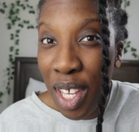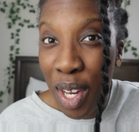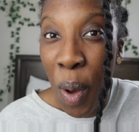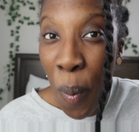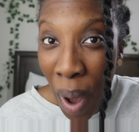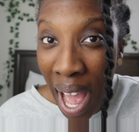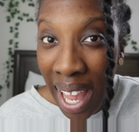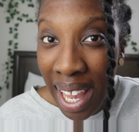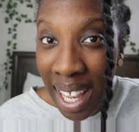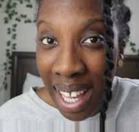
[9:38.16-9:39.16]
You know
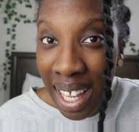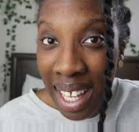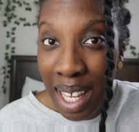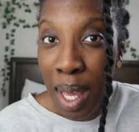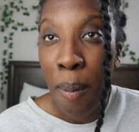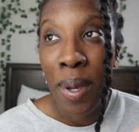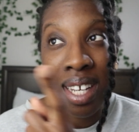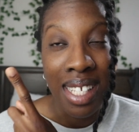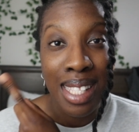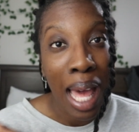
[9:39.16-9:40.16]
why?
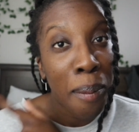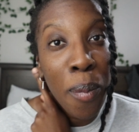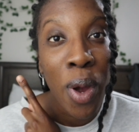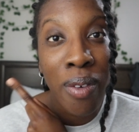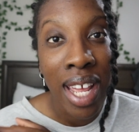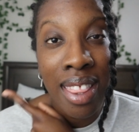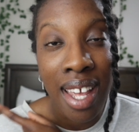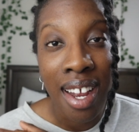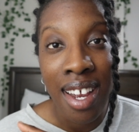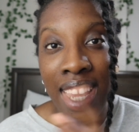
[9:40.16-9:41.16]
Because that boy right
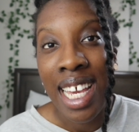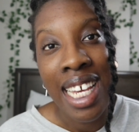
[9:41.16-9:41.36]
there